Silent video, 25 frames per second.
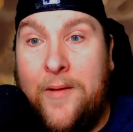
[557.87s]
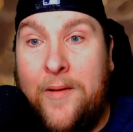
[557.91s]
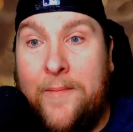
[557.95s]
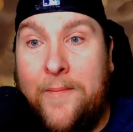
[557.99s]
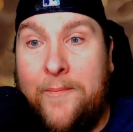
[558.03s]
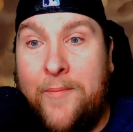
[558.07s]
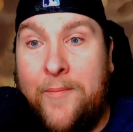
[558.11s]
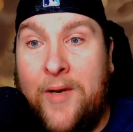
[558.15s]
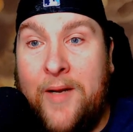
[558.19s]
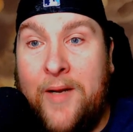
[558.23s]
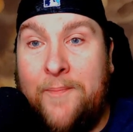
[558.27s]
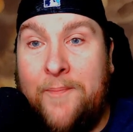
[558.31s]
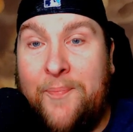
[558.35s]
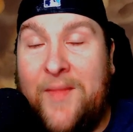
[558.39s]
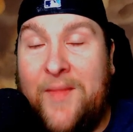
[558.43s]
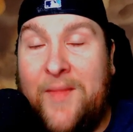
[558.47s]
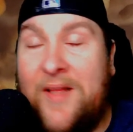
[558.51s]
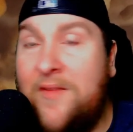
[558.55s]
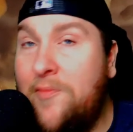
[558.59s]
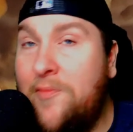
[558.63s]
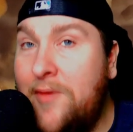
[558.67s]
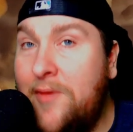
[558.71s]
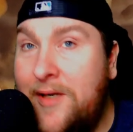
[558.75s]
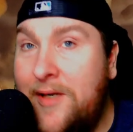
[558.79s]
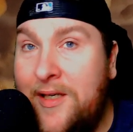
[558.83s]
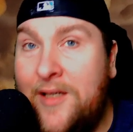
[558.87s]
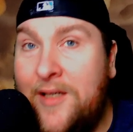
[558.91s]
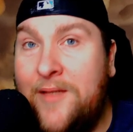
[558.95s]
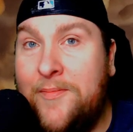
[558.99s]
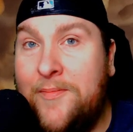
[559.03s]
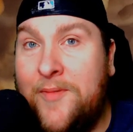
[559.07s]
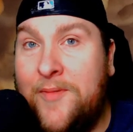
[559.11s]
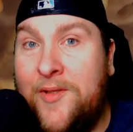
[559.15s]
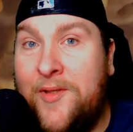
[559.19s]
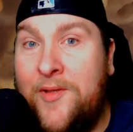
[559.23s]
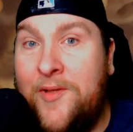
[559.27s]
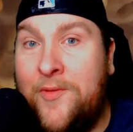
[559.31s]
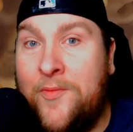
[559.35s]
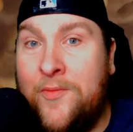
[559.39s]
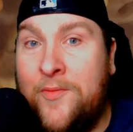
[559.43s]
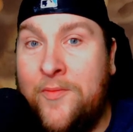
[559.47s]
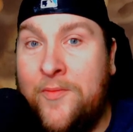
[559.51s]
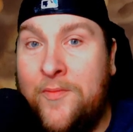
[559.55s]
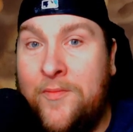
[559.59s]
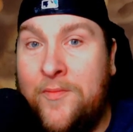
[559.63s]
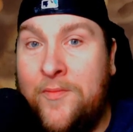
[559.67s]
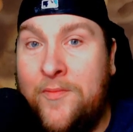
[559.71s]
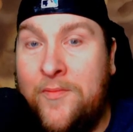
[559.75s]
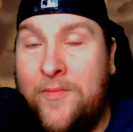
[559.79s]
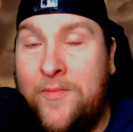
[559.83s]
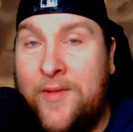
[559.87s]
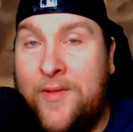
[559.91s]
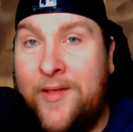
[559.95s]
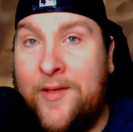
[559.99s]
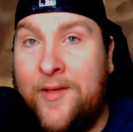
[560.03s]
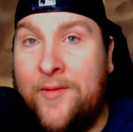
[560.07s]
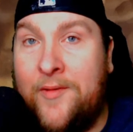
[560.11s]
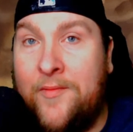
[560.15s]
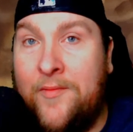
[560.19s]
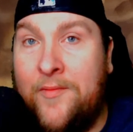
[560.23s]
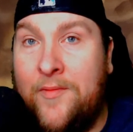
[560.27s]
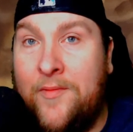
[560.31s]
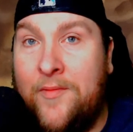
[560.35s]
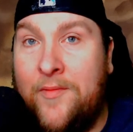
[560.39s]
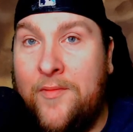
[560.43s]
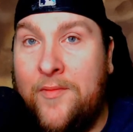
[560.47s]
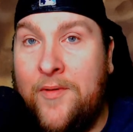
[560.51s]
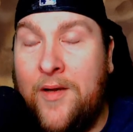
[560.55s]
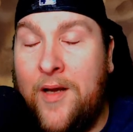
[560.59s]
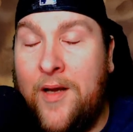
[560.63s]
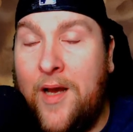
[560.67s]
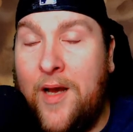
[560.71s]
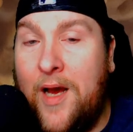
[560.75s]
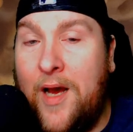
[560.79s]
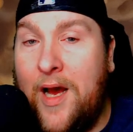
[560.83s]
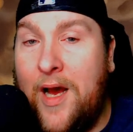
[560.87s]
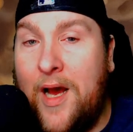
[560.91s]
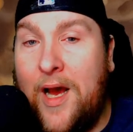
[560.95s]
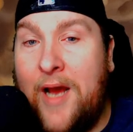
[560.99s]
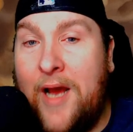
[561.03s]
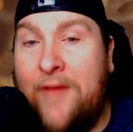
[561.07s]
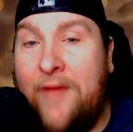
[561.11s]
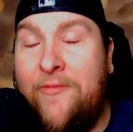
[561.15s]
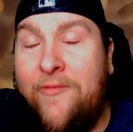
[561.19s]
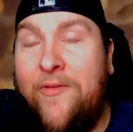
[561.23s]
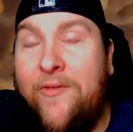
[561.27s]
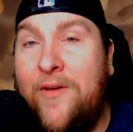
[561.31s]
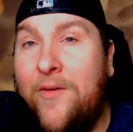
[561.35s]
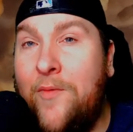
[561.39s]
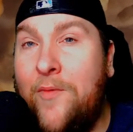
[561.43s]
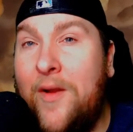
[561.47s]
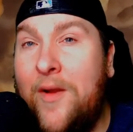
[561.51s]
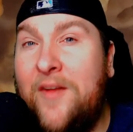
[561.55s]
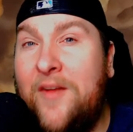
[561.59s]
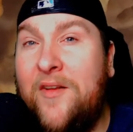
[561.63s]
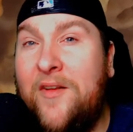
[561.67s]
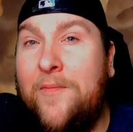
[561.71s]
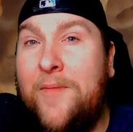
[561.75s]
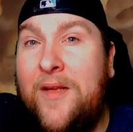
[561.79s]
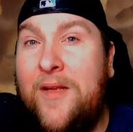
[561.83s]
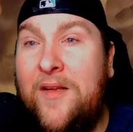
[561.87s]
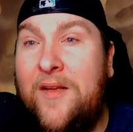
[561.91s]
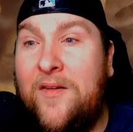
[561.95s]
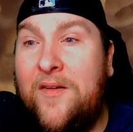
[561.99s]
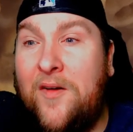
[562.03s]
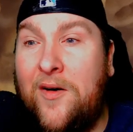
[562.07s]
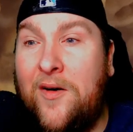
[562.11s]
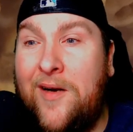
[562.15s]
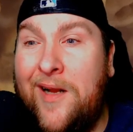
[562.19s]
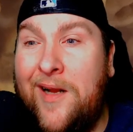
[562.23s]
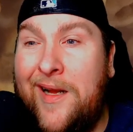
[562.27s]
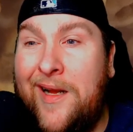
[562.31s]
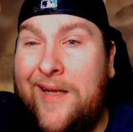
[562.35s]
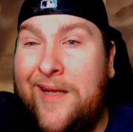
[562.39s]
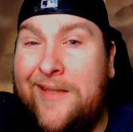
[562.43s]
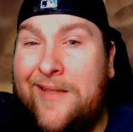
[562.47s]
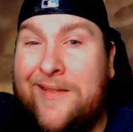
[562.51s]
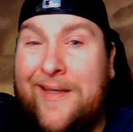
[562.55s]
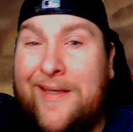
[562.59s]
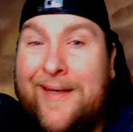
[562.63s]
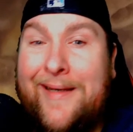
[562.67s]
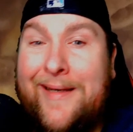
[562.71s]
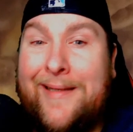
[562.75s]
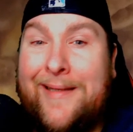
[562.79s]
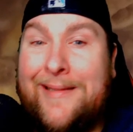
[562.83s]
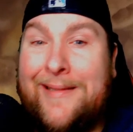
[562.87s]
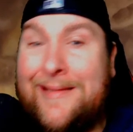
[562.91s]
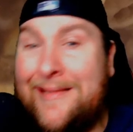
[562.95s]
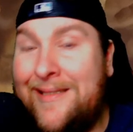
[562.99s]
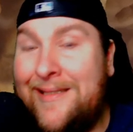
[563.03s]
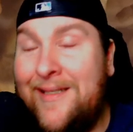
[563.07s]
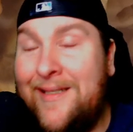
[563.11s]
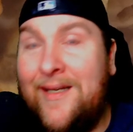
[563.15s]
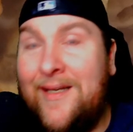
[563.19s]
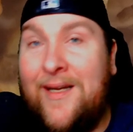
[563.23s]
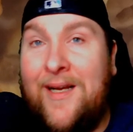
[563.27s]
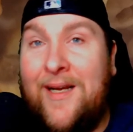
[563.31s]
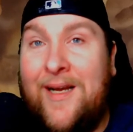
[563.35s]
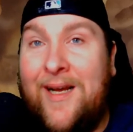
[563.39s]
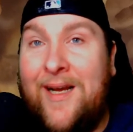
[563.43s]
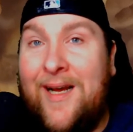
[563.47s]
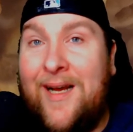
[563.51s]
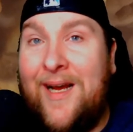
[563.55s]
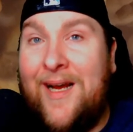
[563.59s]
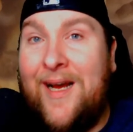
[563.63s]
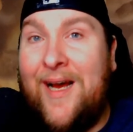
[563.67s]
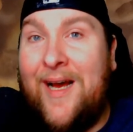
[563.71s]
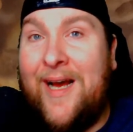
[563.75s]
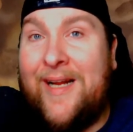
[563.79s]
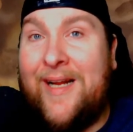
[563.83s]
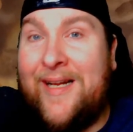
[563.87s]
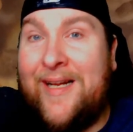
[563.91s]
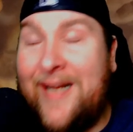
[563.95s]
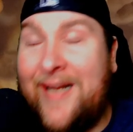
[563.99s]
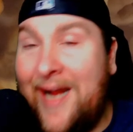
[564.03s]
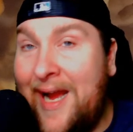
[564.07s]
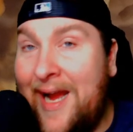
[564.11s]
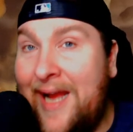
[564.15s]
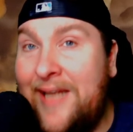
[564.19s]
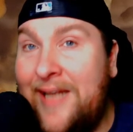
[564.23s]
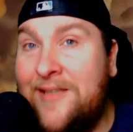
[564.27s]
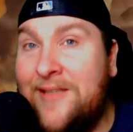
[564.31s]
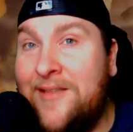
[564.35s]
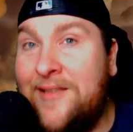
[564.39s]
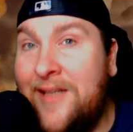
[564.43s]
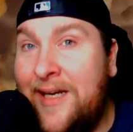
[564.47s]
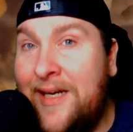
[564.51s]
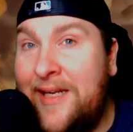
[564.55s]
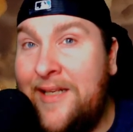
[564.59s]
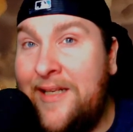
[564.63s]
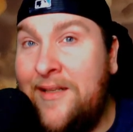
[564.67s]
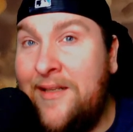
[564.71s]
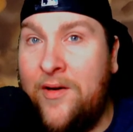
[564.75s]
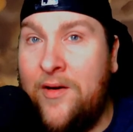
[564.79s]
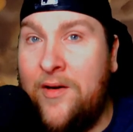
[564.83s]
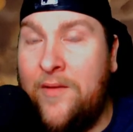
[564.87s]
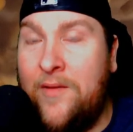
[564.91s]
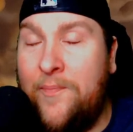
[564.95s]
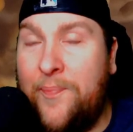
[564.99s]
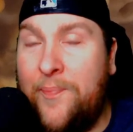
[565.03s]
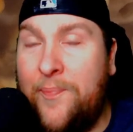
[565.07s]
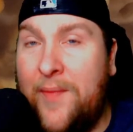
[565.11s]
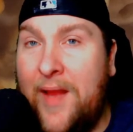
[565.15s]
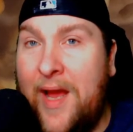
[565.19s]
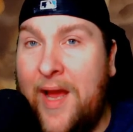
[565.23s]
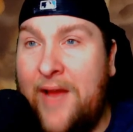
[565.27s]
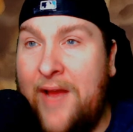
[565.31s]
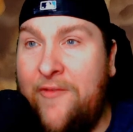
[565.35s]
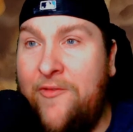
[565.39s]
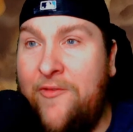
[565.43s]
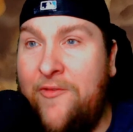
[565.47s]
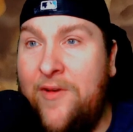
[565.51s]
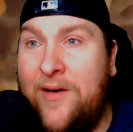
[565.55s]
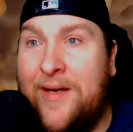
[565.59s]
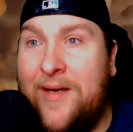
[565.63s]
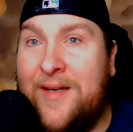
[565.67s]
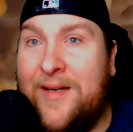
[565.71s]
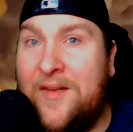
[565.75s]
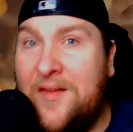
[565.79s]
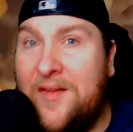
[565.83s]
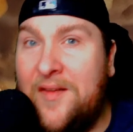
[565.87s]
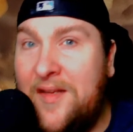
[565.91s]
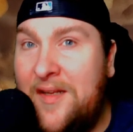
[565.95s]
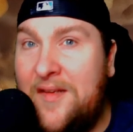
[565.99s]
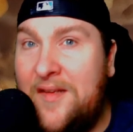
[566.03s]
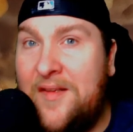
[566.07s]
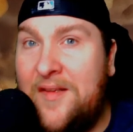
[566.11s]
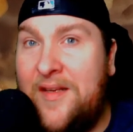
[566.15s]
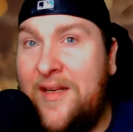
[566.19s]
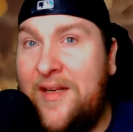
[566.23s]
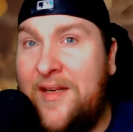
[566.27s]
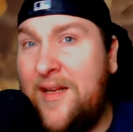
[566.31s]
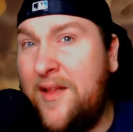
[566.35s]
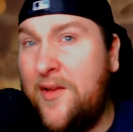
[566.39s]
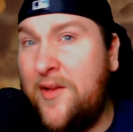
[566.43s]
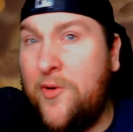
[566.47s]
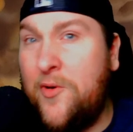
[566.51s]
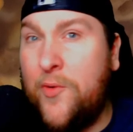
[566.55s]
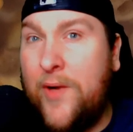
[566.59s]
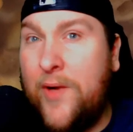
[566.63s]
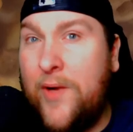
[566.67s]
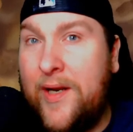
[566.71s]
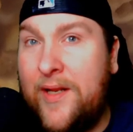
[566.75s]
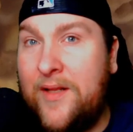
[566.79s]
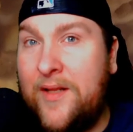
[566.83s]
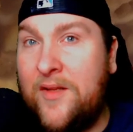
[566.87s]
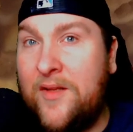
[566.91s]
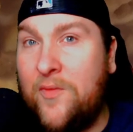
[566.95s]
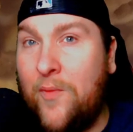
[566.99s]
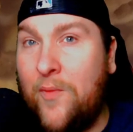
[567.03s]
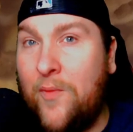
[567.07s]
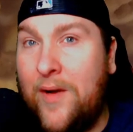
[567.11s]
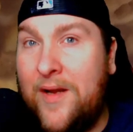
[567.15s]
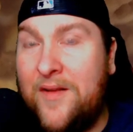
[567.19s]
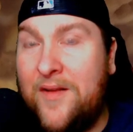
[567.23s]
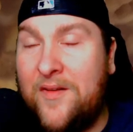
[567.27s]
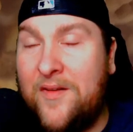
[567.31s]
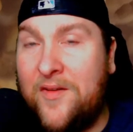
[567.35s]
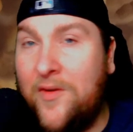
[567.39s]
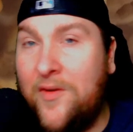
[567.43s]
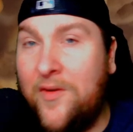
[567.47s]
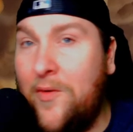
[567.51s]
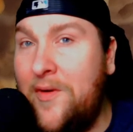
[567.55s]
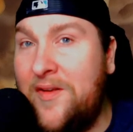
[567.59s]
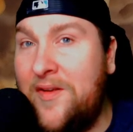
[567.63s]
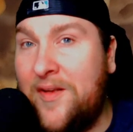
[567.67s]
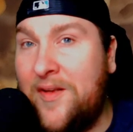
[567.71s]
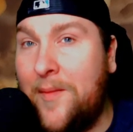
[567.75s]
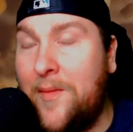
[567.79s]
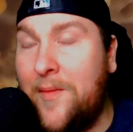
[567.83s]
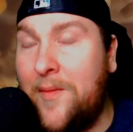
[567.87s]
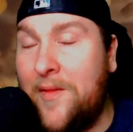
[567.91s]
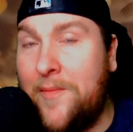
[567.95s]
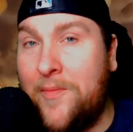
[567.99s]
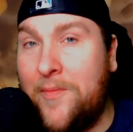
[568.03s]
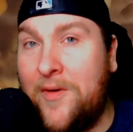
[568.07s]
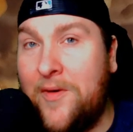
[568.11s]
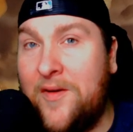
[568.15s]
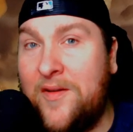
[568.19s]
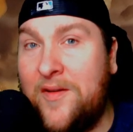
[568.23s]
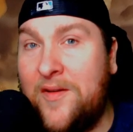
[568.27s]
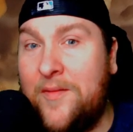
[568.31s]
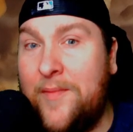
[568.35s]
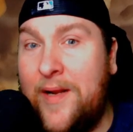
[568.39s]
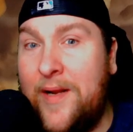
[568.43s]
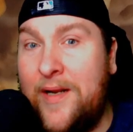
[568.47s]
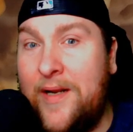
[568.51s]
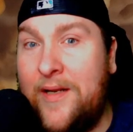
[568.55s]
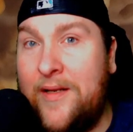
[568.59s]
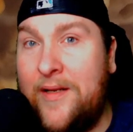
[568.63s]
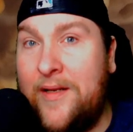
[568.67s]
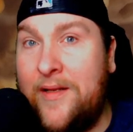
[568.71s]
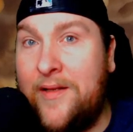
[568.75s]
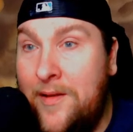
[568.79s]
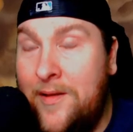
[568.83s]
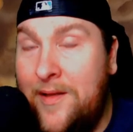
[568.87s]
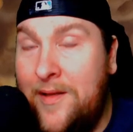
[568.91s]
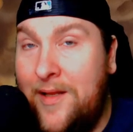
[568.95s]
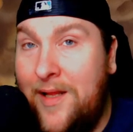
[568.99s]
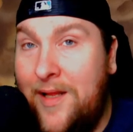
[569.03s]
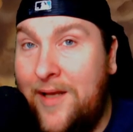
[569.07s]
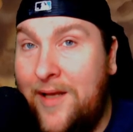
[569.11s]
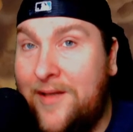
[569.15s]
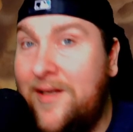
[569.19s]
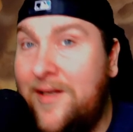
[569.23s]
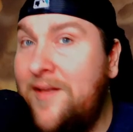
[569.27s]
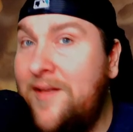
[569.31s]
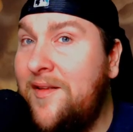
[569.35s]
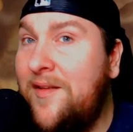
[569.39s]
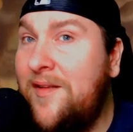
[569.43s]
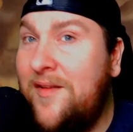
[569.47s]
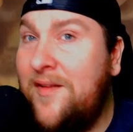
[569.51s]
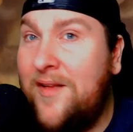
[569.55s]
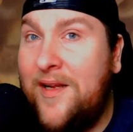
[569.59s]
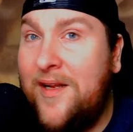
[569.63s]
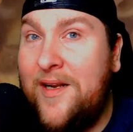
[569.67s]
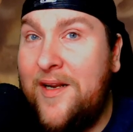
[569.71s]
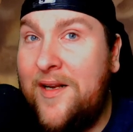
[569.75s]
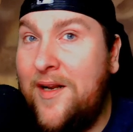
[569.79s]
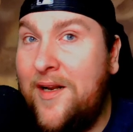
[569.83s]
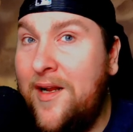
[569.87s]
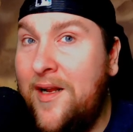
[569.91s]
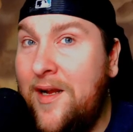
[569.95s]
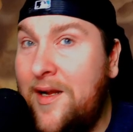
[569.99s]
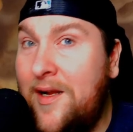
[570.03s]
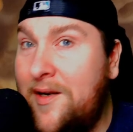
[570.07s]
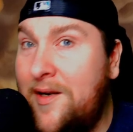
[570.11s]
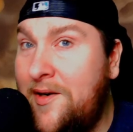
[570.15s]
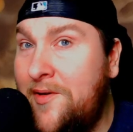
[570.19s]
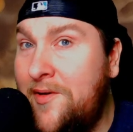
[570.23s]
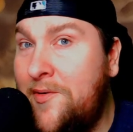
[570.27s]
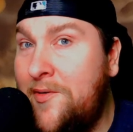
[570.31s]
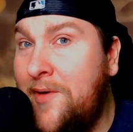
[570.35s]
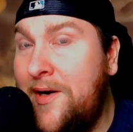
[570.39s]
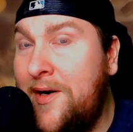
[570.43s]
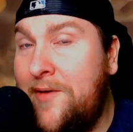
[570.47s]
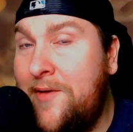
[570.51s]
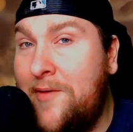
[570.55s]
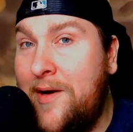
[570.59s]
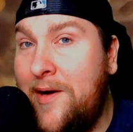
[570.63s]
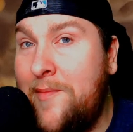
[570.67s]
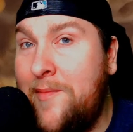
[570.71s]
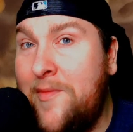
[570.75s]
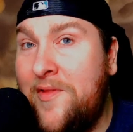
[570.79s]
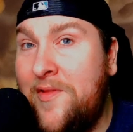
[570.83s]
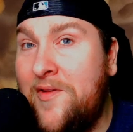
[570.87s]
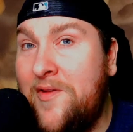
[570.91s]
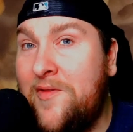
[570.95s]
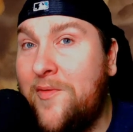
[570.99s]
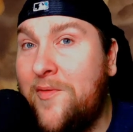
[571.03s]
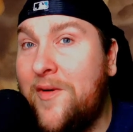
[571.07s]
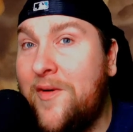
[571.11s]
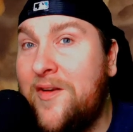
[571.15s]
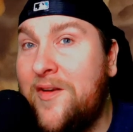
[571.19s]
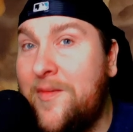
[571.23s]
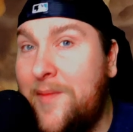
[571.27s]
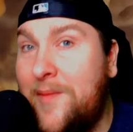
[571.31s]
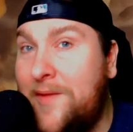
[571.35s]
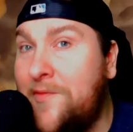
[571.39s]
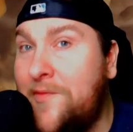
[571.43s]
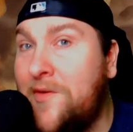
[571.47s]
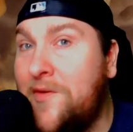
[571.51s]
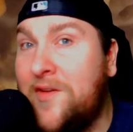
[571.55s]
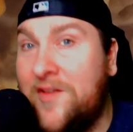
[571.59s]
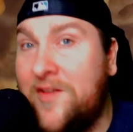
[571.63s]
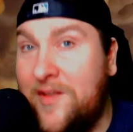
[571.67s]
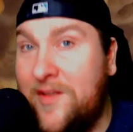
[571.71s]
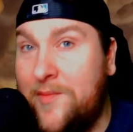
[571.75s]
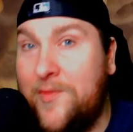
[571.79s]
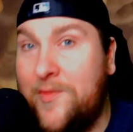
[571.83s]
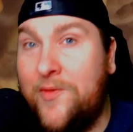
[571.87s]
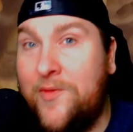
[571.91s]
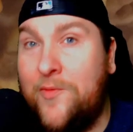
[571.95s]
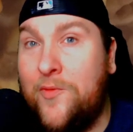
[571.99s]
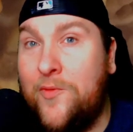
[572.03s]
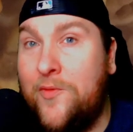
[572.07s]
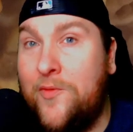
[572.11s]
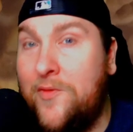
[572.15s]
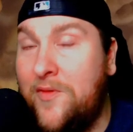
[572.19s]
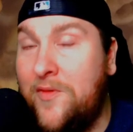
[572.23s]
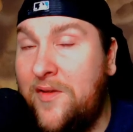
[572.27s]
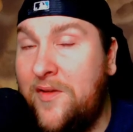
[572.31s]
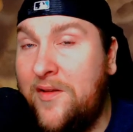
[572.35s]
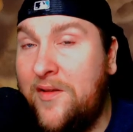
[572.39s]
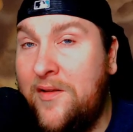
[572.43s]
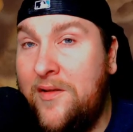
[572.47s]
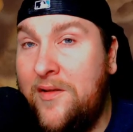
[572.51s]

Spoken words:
But that's really all up to you. You know, I feel recipes are kind of like a guideline. I feel like seasoning and ingredients wise is always up to the person making it. Unless it's like your great grandmother's recipe for cinnamon rolls.